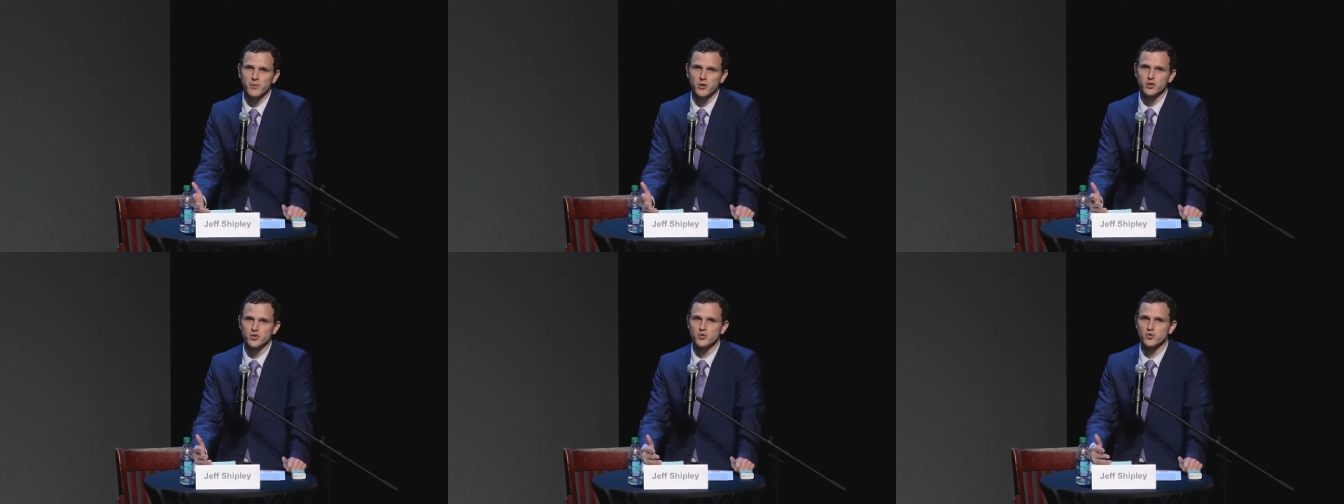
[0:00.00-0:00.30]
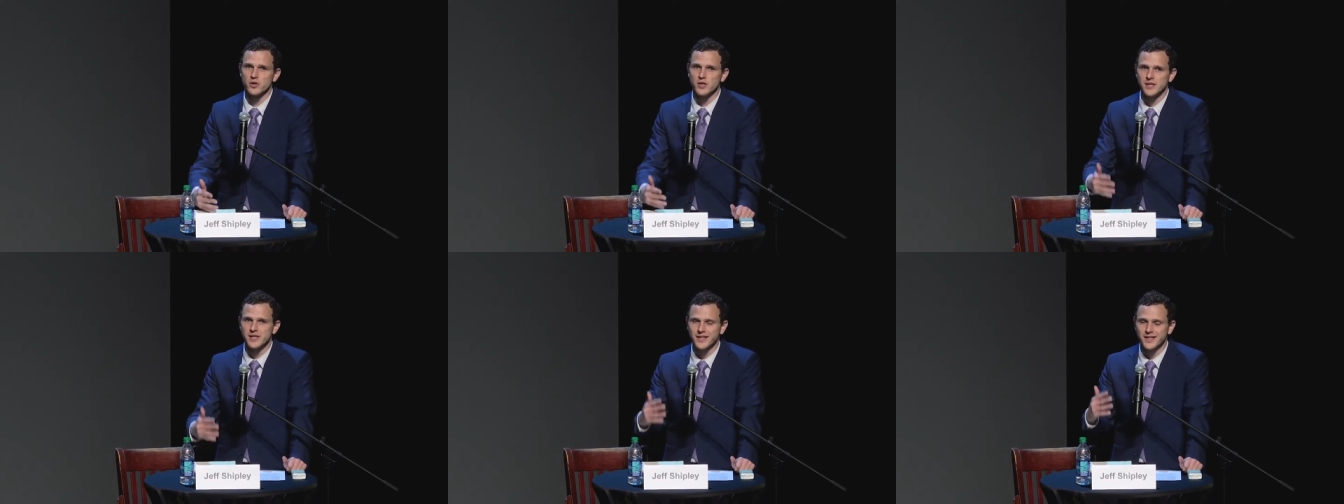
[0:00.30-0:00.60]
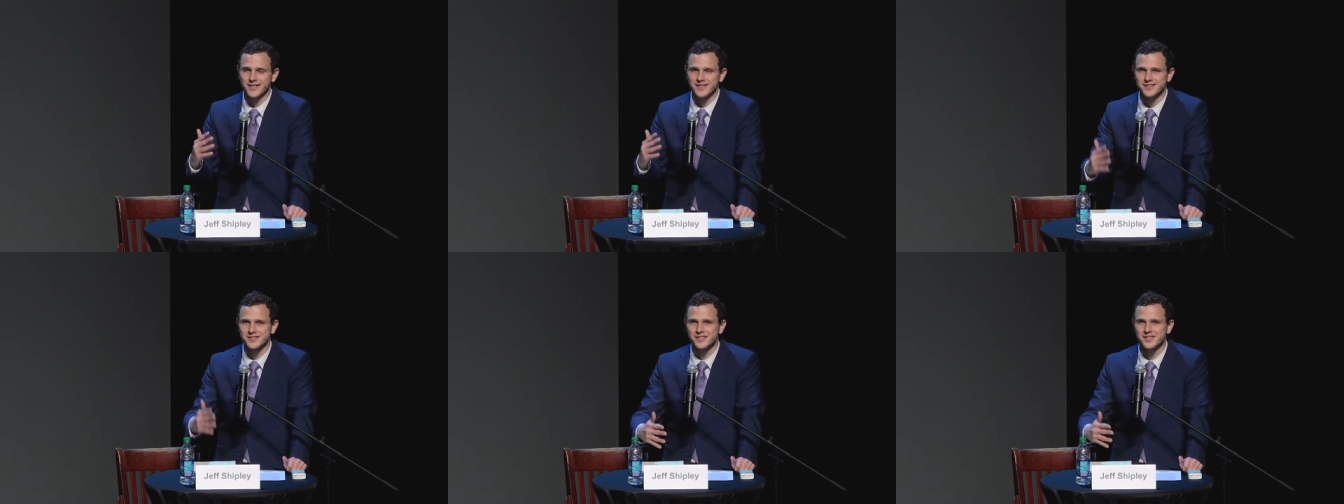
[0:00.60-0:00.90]
but you need to
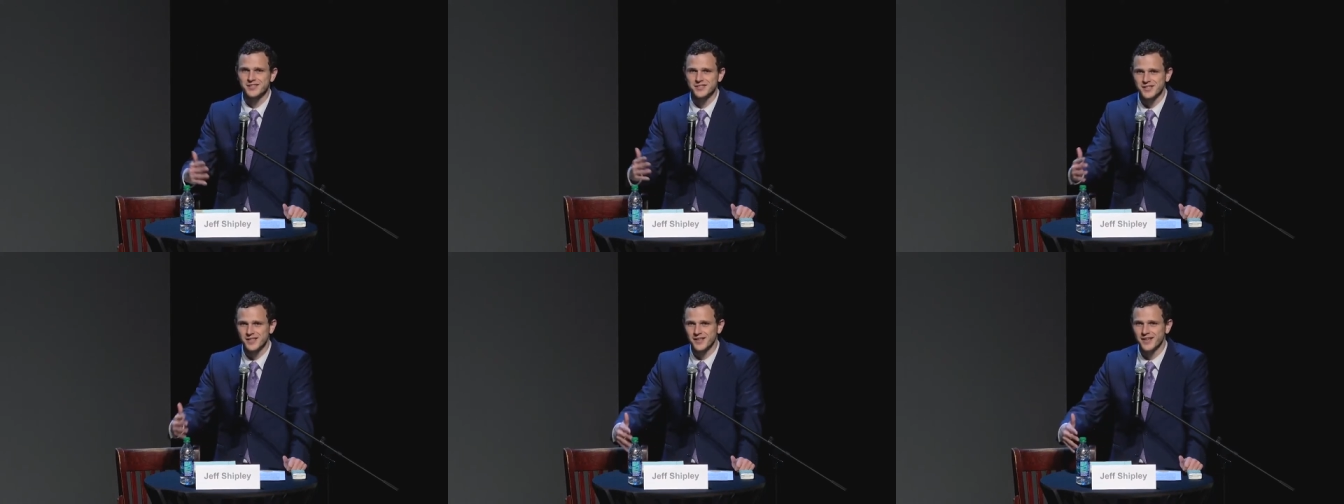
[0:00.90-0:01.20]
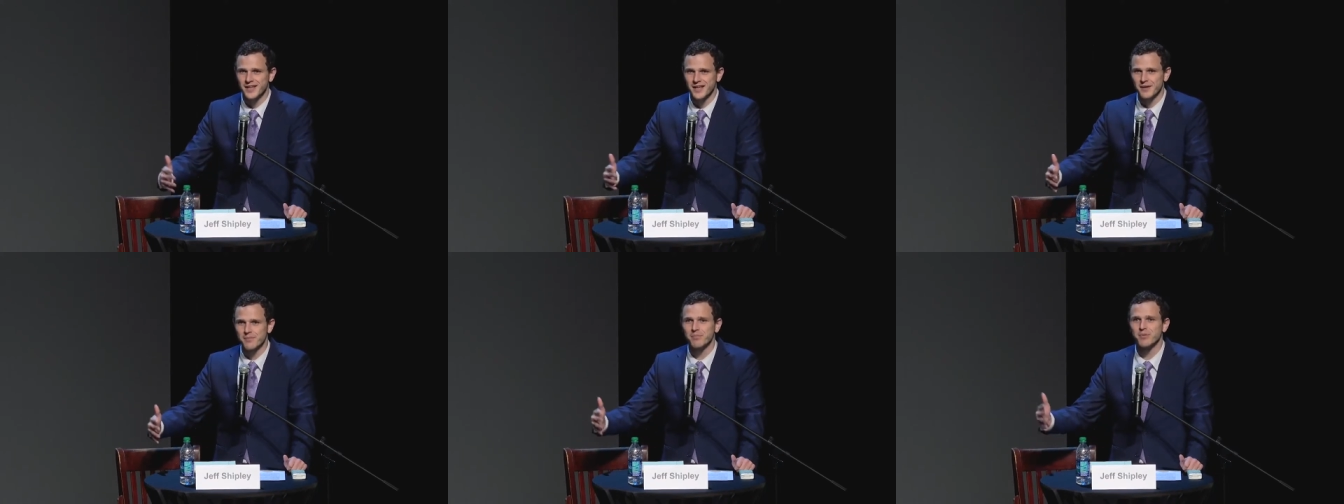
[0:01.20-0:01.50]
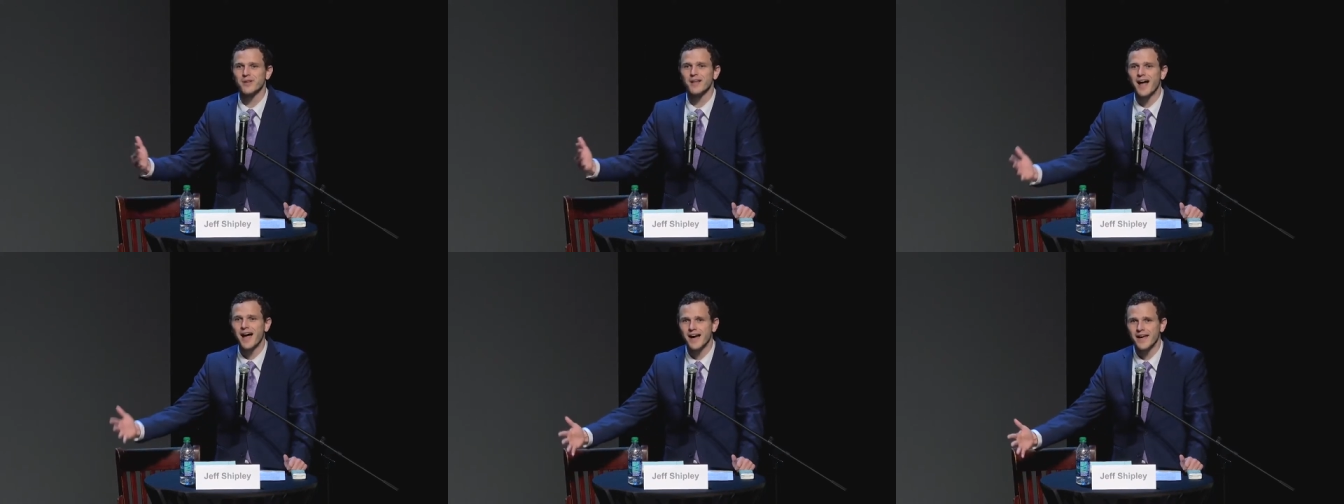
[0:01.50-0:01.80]
consistently
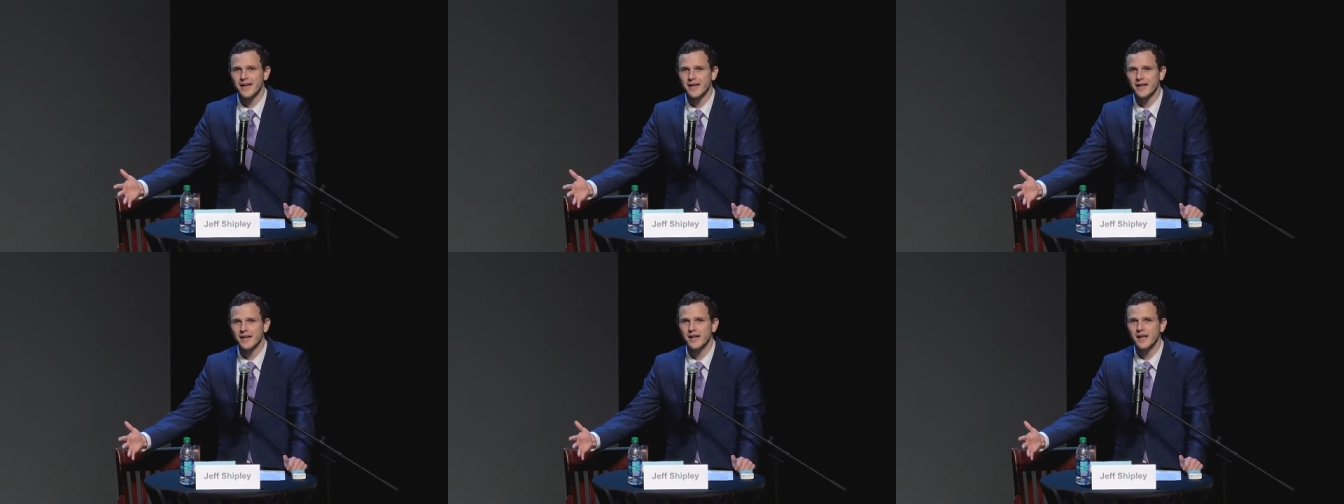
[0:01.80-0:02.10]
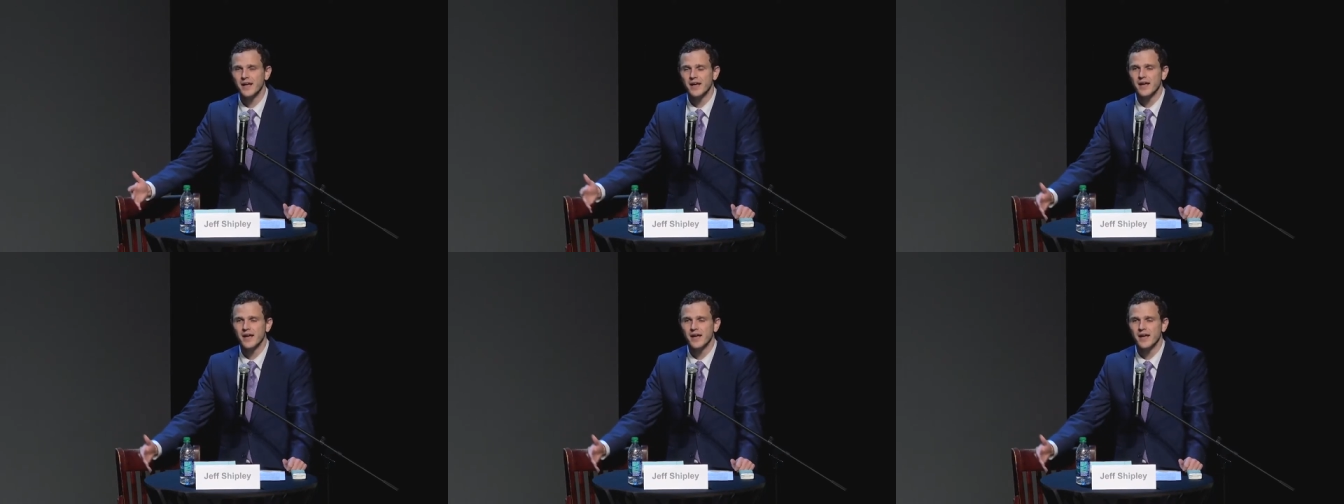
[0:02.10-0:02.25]
apply it.